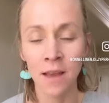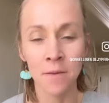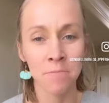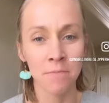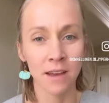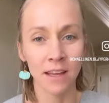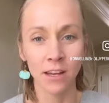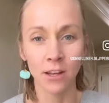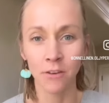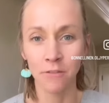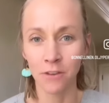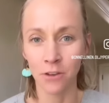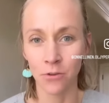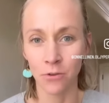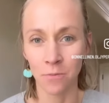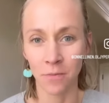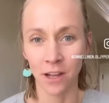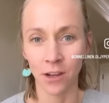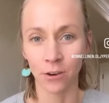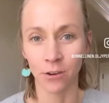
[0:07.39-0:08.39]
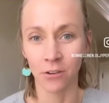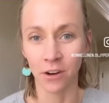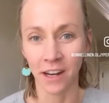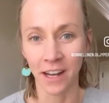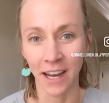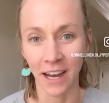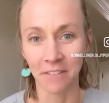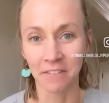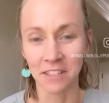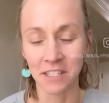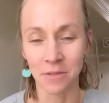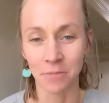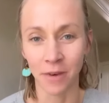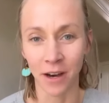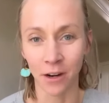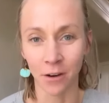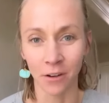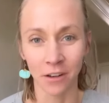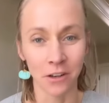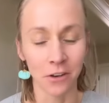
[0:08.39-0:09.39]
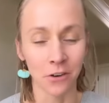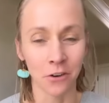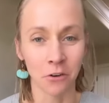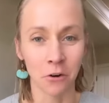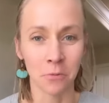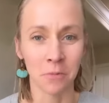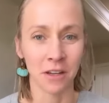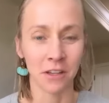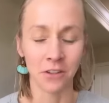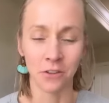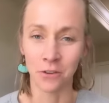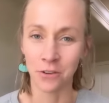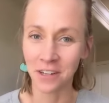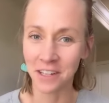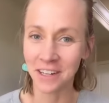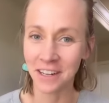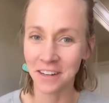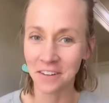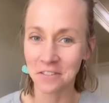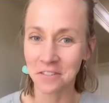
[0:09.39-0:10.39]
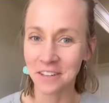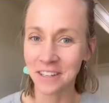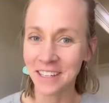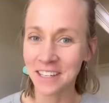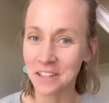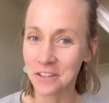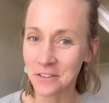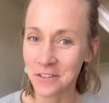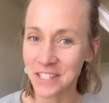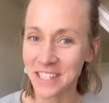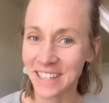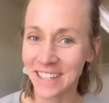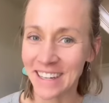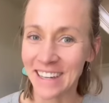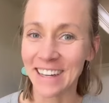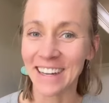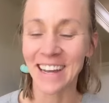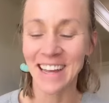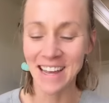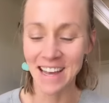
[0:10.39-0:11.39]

Many of you may already have this bottle in your home and you are not really using it.